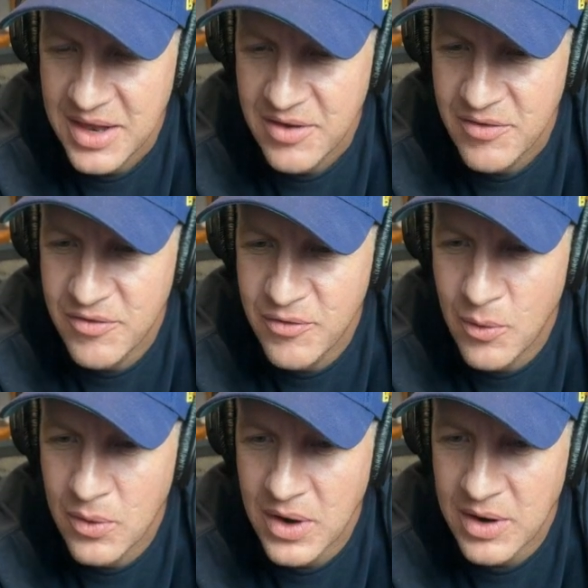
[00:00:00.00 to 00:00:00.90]

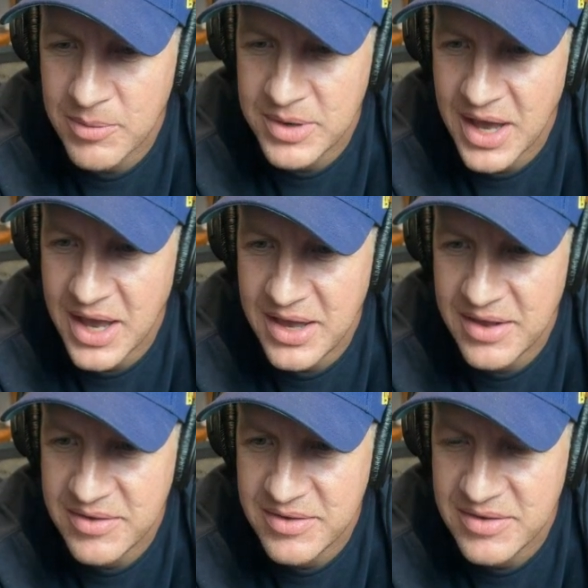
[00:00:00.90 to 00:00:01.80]
4
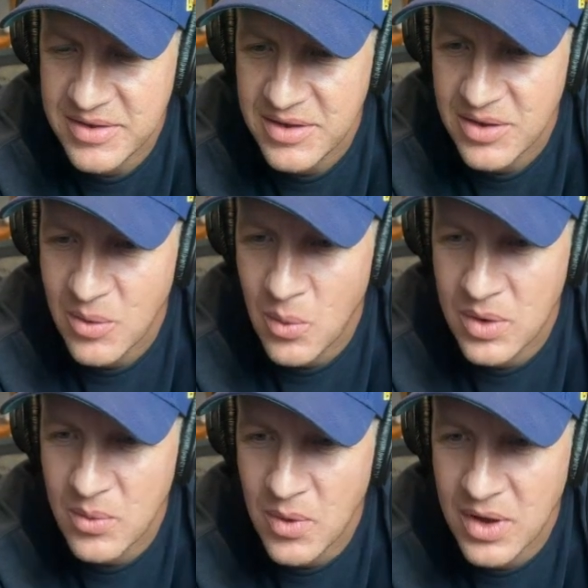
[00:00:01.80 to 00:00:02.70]
RBIs,
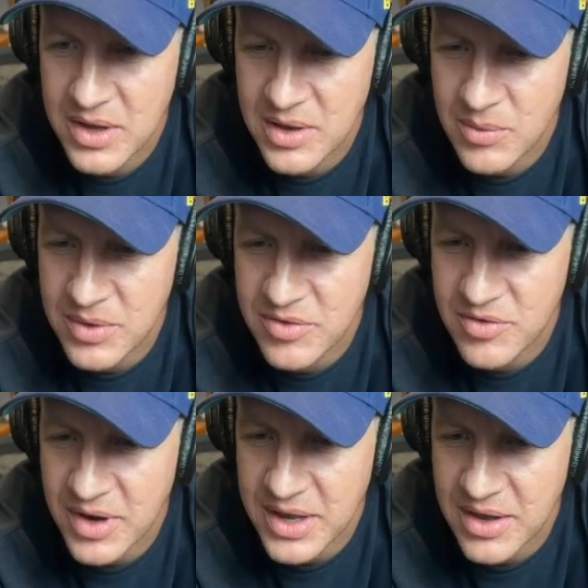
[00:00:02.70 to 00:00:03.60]
1 walk, and 1
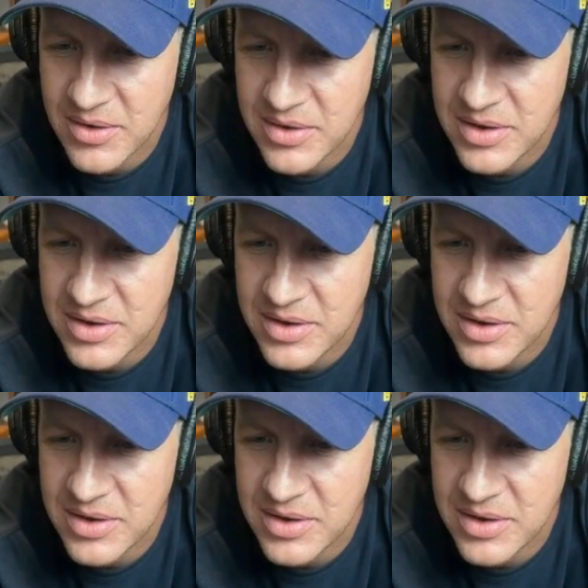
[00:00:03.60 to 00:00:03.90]
strikeout.